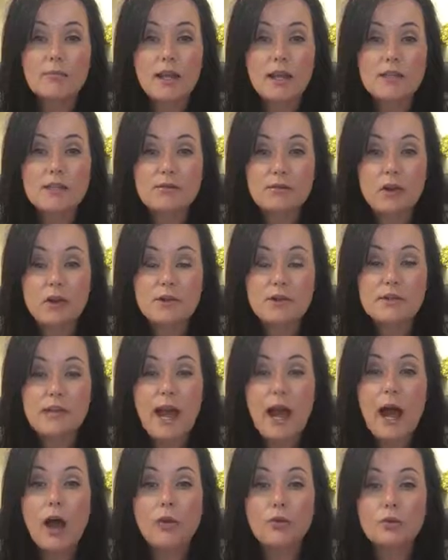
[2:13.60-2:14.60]
as far as
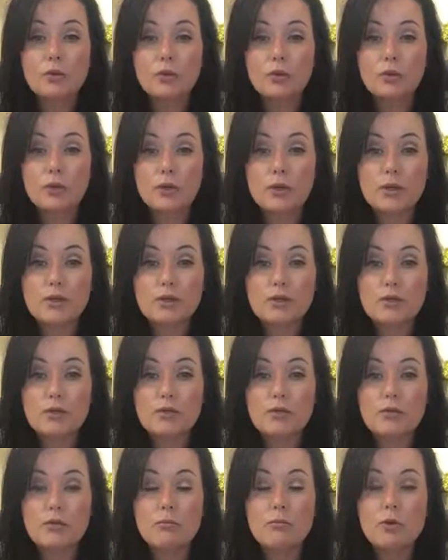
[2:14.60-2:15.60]
how you're going
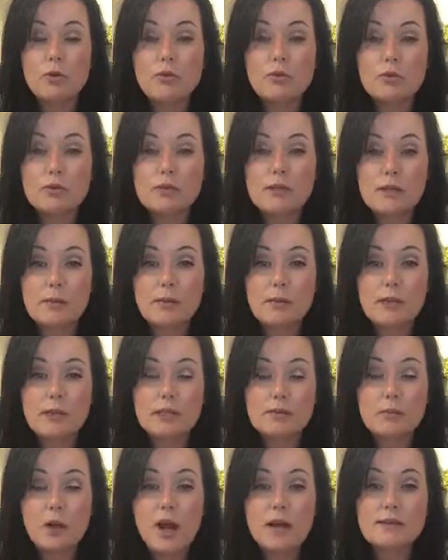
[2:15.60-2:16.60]
to move through some of
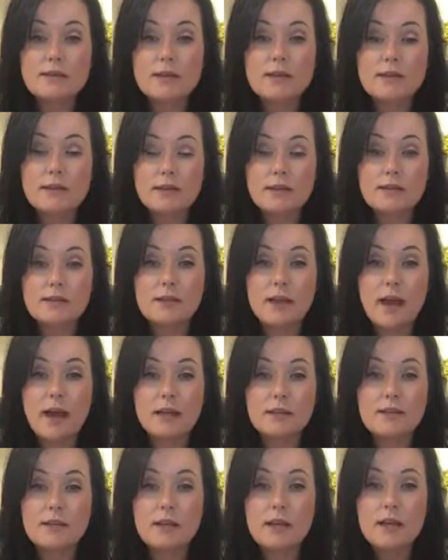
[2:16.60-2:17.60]
these processes
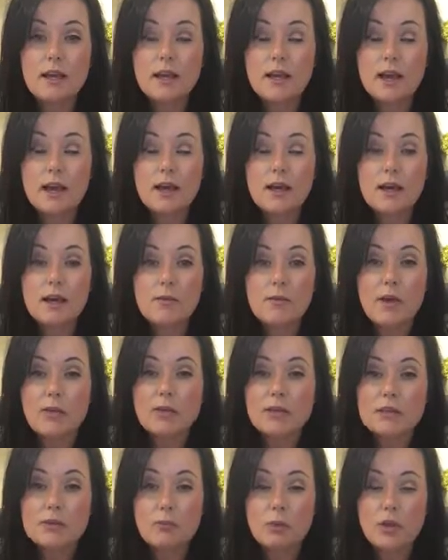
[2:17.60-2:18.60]
that at
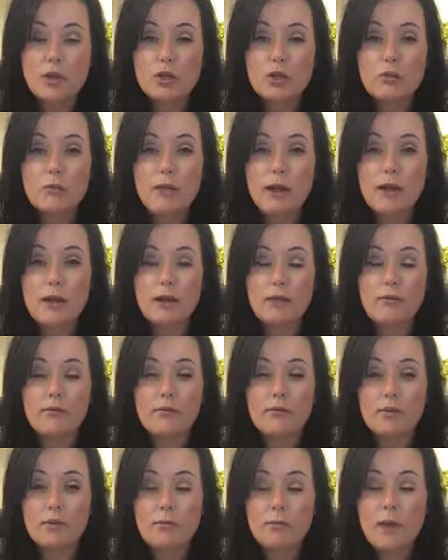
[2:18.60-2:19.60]
this point you
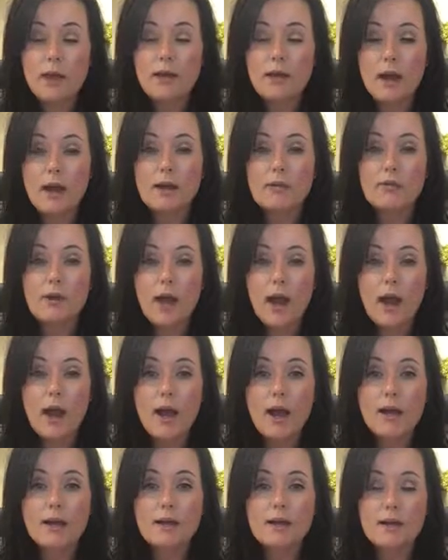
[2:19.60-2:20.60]
may not have
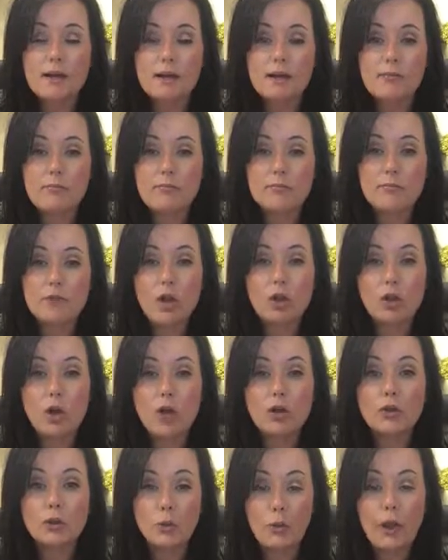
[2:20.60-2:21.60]
had
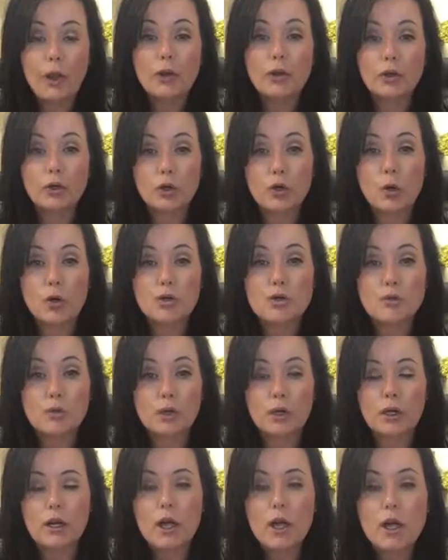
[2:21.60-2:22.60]
along the way in your
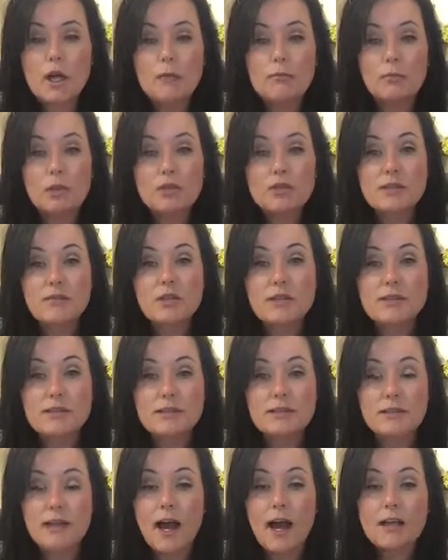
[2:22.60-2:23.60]
coursework. Most of this
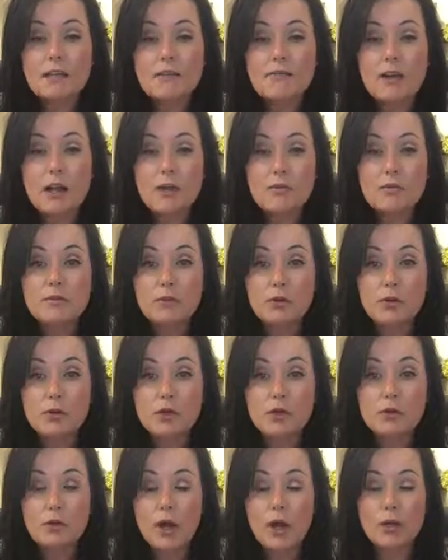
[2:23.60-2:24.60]
is not developed for
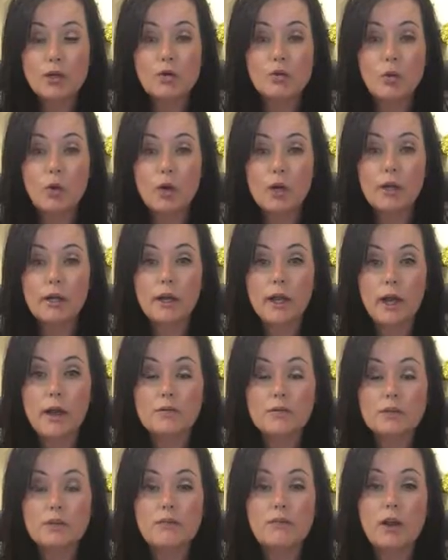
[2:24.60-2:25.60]
you, and you are going to
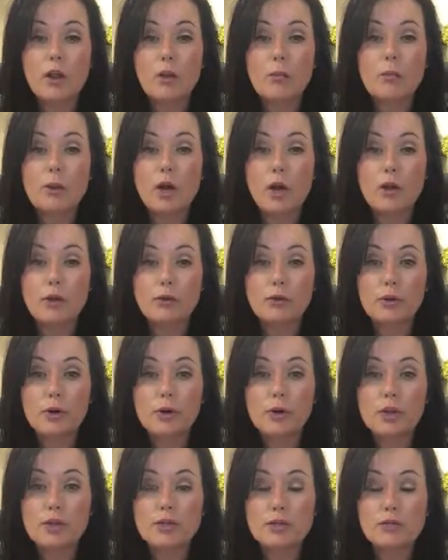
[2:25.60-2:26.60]
have to develop it on your
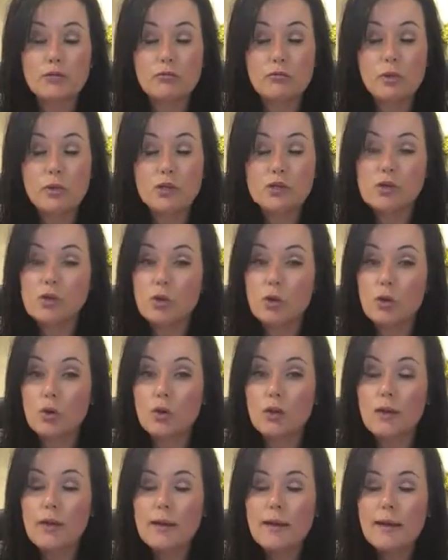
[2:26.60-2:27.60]
own, as you've been
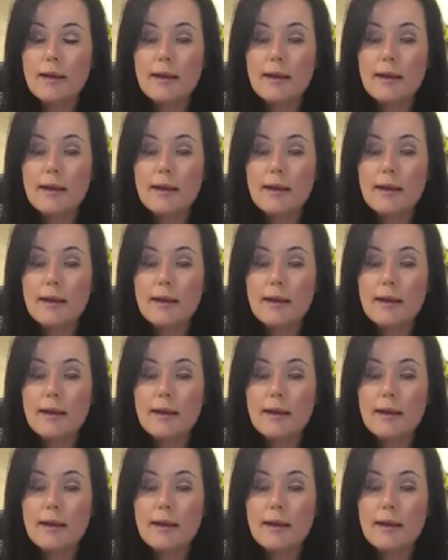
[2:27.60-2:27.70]
told.